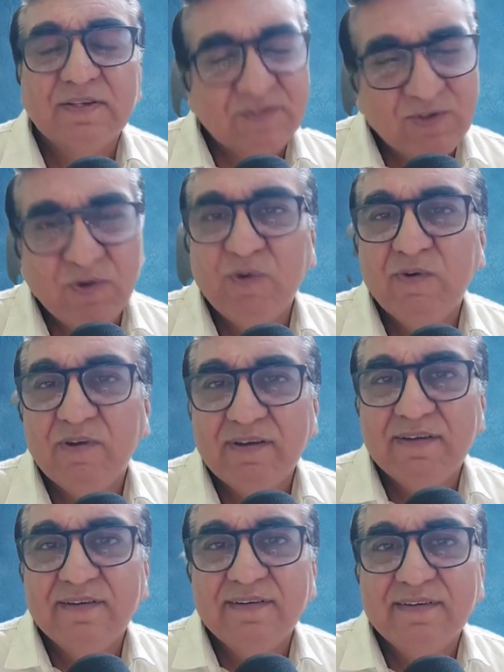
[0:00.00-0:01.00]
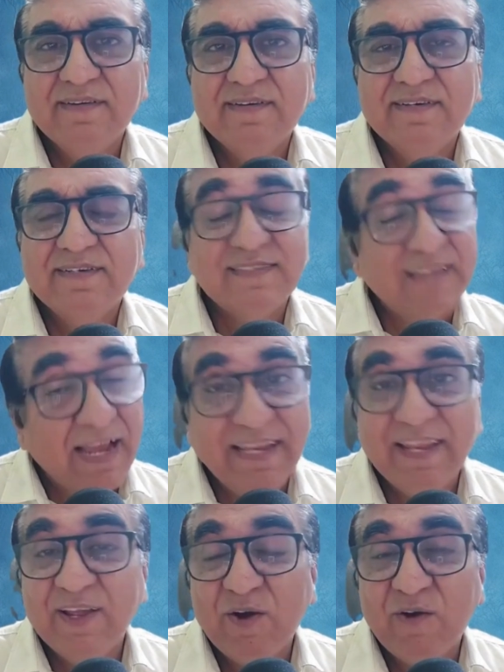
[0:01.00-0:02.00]
So,
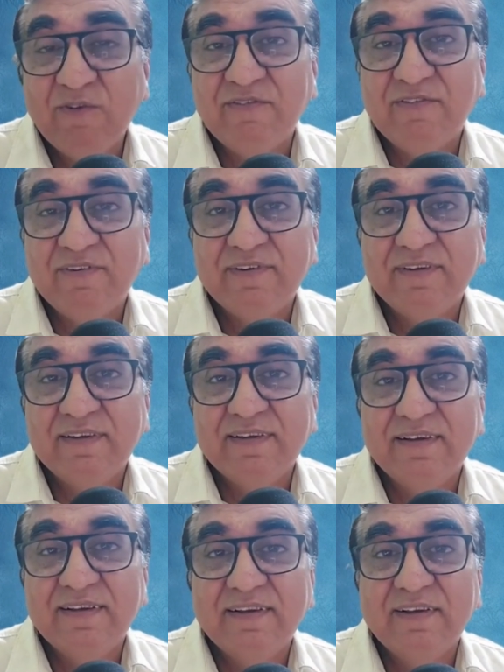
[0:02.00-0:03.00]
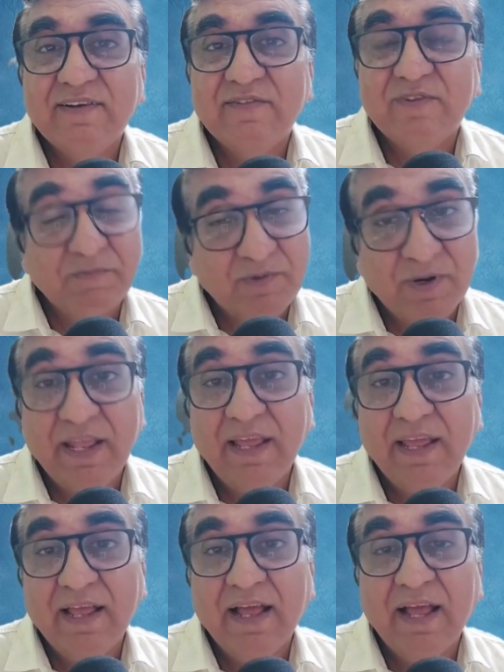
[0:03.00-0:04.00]
signing off from
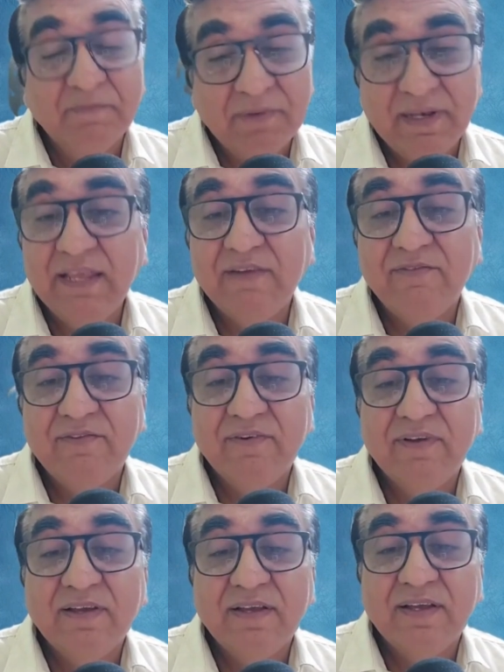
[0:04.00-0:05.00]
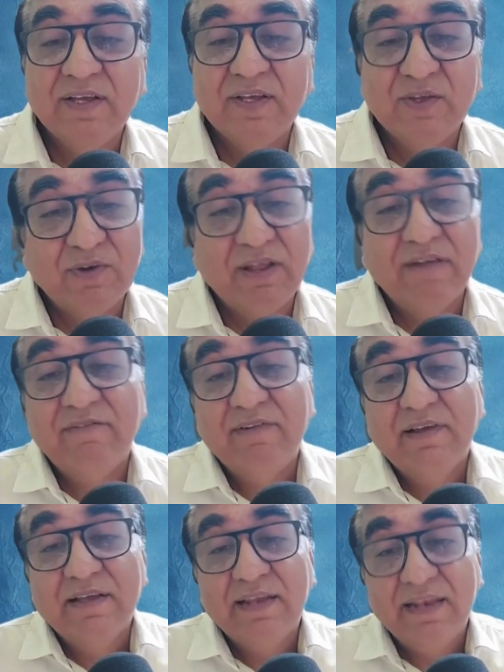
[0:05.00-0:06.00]
today, I believe you would have
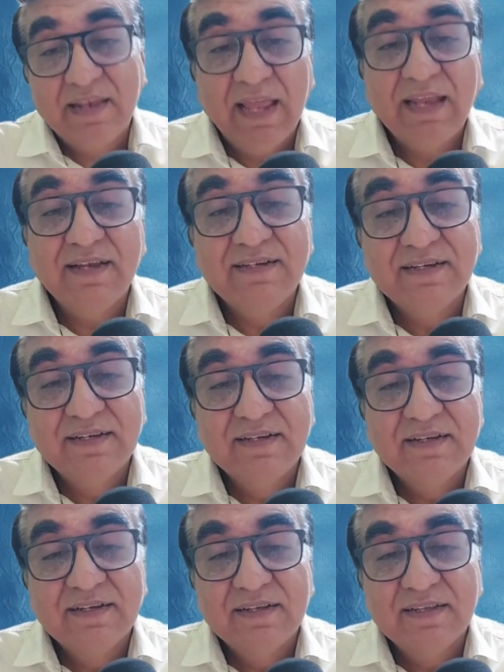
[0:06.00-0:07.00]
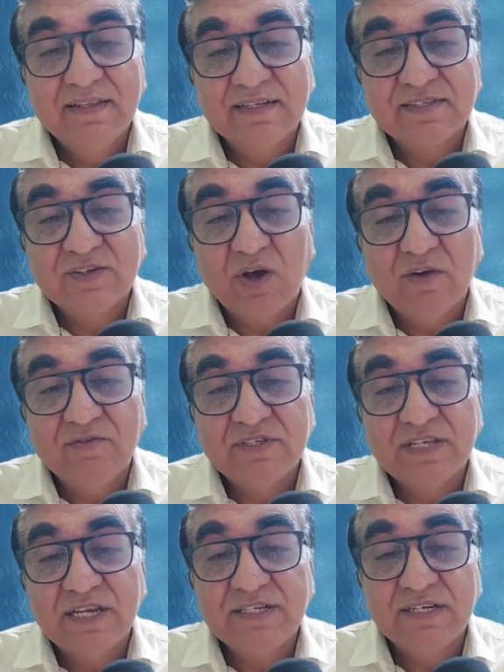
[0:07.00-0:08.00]
liked this
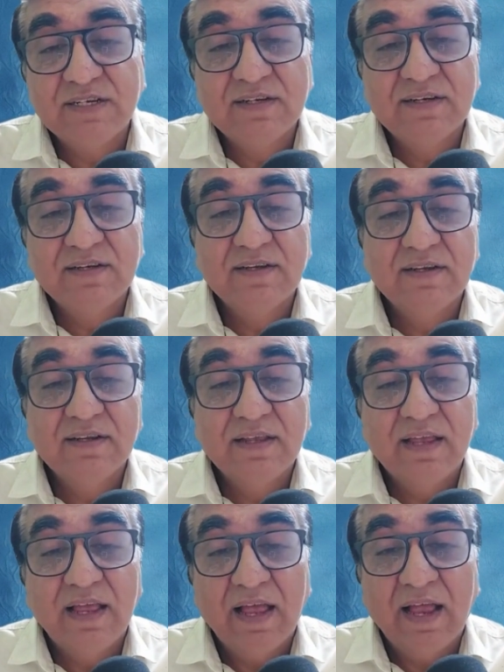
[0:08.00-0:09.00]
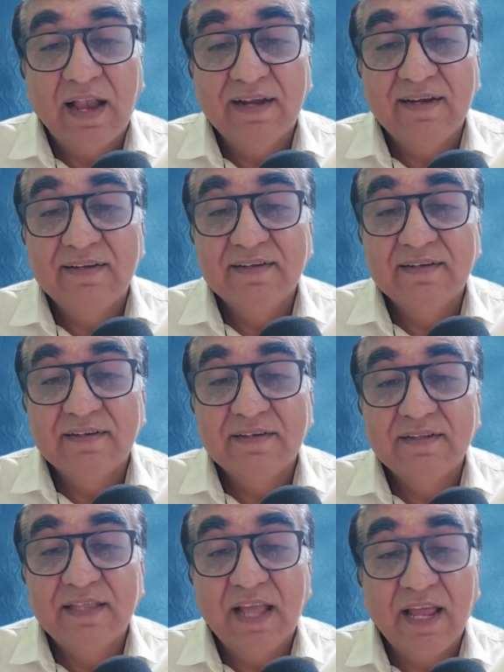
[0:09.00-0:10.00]
conversation, and
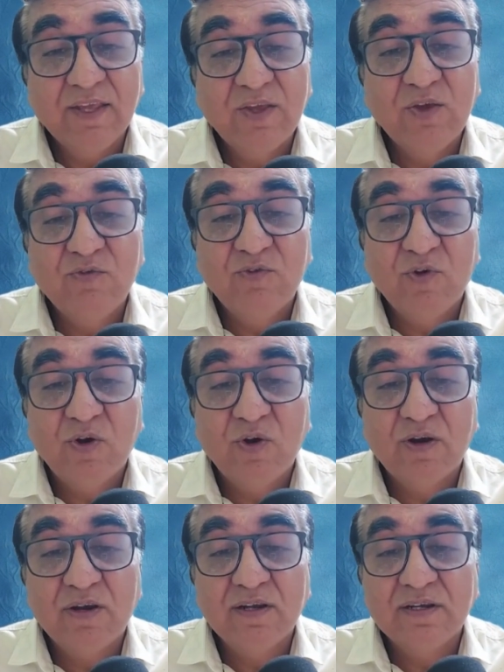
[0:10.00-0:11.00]
thank you for